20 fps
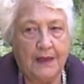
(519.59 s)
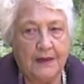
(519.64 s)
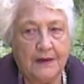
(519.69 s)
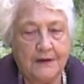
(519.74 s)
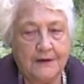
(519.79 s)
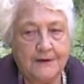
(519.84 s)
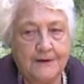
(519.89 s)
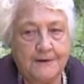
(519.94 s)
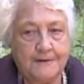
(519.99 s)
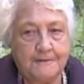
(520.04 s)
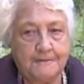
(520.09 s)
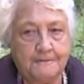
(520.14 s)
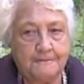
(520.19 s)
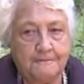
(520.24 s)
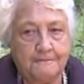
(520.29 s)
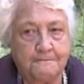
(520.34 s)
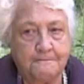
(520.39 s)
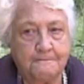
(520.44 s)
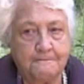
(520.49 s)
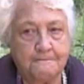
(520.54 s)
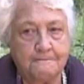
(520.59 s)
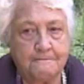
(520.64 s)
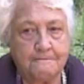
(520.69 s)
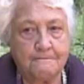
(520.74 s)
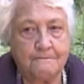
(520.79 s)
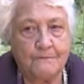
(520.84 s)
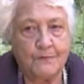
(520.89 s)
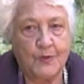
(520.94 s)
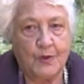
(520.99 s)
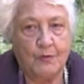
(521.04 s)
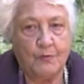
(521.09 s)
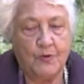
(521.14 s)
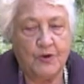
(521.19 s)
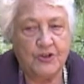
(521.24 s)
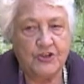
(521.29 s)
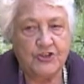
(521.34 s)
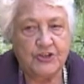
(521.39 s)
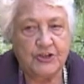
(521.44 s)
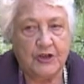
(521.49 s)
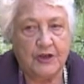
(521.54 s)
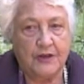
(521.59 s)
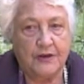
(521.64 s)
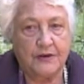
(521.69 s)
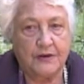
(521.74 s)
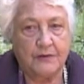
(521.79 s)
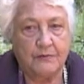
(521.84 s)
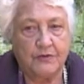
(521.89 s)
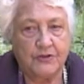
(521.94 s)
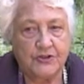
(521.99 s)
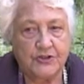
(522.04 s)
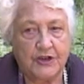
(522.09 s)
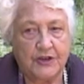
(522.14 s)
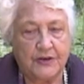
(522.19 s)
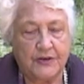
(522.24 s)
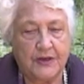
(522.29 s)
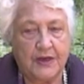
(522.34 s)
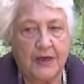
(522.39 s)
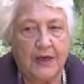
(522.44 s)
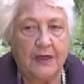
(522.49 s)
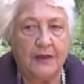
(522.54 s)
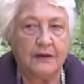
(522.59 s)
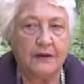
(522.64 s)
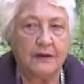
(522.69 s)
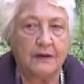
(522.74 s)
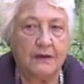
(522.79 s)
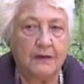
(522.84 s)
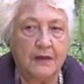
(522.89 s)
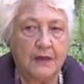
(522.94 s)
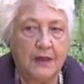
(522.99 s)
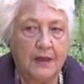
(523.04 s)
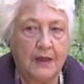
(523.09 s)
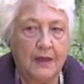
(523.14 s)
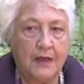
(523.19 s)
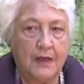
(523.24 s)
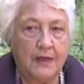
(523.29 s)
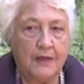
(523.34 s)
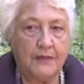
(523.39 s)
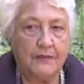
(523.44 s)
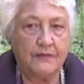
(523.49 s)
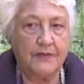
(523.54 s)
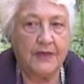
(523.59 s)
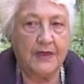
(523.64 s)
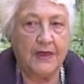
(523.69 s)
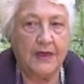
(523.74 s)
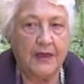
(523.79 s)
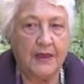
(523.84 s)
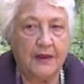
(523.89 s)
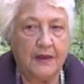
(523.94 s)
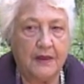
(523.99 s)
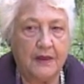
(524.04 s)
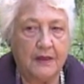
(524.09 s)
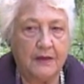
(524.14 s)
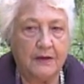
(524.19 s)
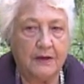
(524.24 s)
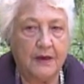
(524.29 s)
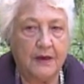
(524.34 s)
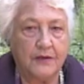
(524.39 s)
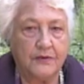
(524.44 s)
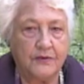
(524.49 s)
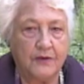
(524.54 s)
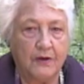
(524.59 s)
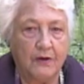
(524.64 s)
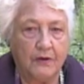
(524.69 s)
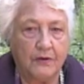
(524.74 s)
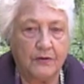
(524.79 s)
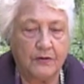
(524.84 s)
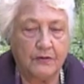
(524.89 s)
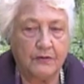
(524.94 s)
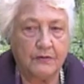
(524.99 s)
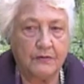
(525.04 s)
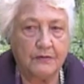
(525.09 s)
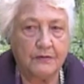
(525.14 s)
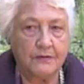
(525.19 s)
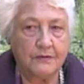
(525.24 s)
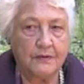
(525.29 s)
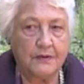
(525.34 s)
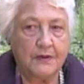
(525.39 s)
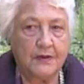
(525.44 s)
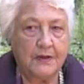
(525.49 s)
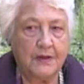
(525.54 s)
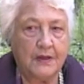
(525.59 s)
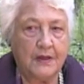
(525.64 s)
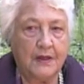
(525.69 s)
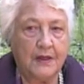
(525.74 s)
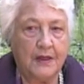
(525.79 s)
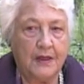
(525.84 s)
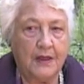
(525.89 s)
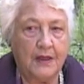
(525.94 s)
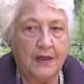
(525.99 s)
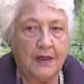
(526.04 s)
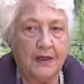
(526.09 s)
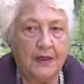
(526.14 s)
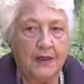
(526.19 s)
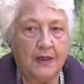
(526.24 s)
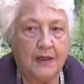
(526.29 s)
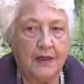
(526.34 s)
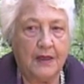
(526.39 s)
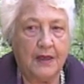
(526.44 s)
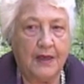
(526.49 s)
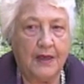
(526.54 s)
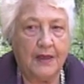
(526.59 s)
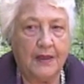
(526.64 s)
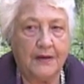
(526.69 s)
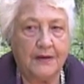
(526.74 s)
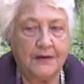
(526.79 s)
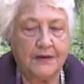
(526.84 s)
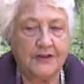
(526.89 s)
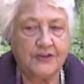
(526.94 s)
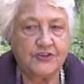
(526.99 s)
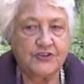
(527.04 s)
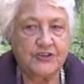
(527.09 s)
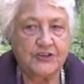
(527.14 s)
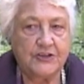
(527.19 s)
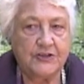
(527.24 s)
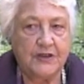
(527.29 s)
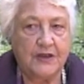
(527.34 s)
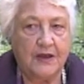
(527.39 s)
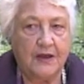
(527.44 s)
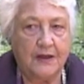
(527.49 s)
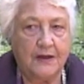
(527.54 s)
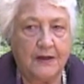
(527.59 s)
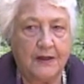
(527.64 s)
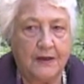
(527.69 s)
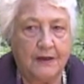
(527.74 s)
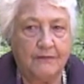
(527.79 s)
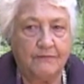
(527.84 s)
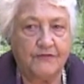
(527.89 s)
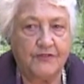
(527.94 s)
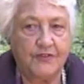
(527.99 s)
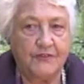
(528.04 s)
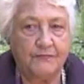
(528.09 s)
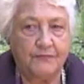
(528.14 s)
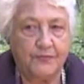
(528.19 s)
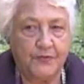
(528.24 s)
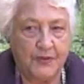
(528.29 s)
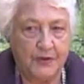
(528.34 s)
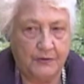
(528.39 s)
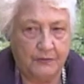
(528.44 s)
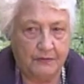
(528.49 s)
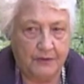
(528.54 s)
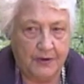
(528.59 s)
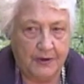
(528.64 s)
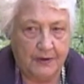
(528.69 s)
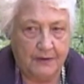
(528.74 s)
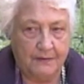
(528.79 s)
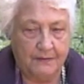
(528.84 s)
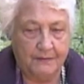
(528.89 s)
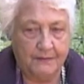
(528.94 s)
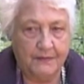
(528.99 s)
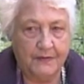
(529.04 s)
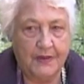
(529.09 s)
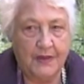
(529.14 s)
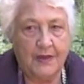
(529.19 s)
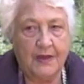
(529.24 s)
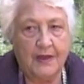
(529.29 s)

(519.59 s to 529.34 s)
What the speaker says: And when she got to Canada, they had a daughter, and she died of diphtheria.